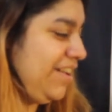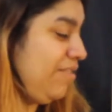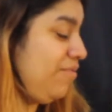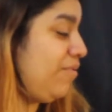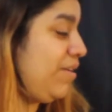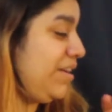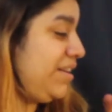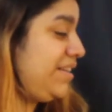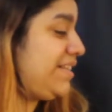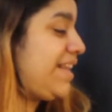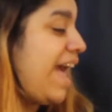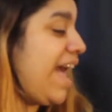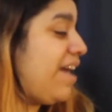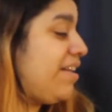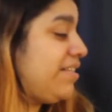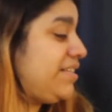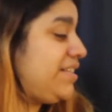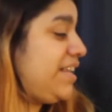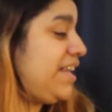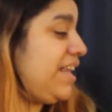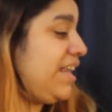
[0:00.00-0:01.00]
When
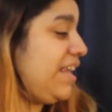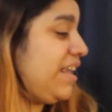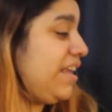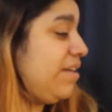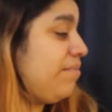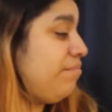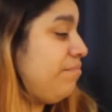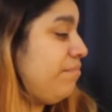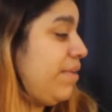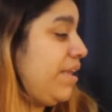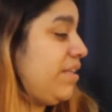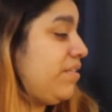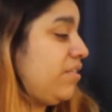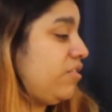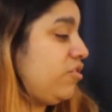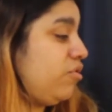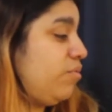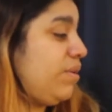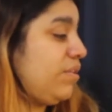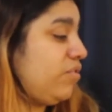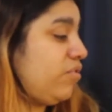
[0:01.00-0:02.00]
Zion T makes a
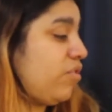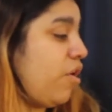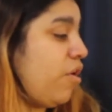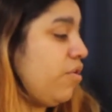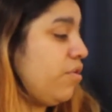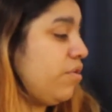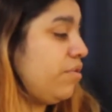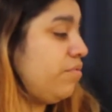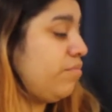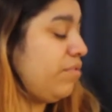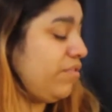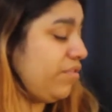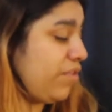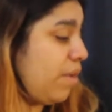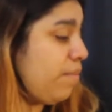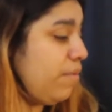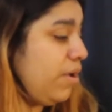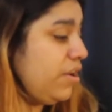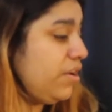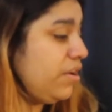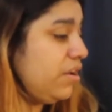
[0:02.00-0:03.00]
duet song with
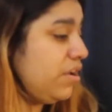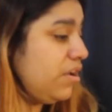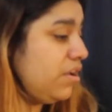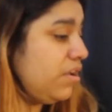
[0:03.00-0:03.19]
someone,